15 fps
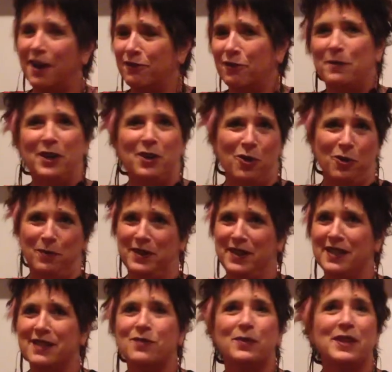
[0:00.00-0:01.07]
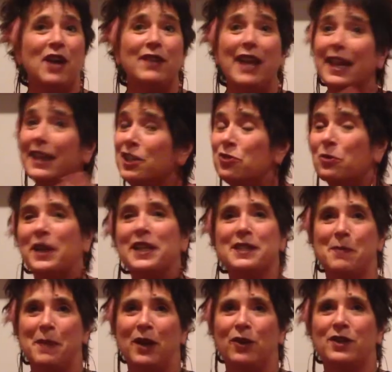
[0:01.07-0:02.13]
government openness, without any
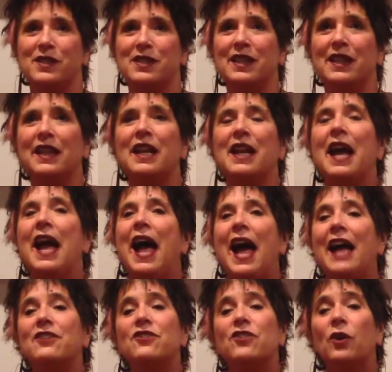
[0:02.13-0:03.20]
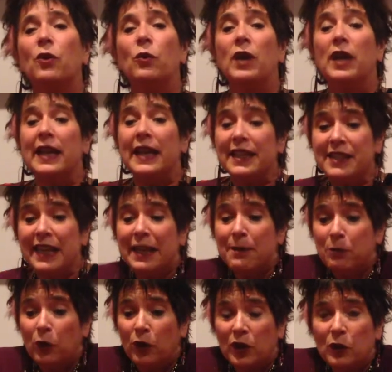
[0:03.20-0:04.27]
transparency. And so it's
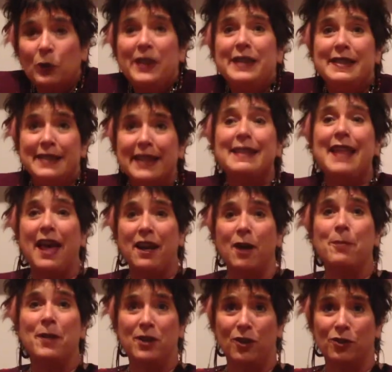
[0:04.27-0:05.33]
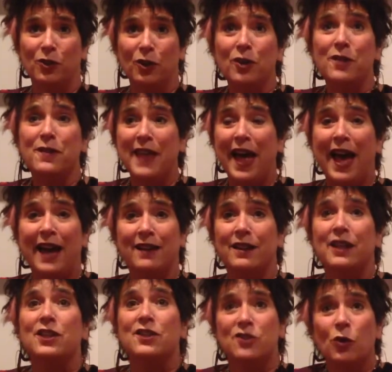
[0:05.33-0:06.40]
important we dig that up and unearth that
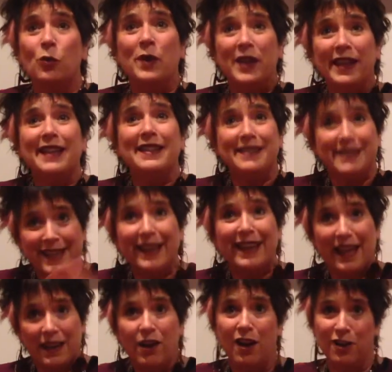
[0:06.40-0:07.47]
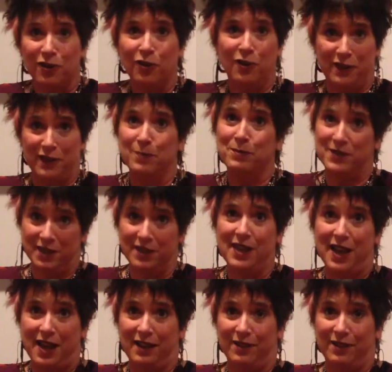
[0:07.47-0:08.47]
so we can dig and unearth it today.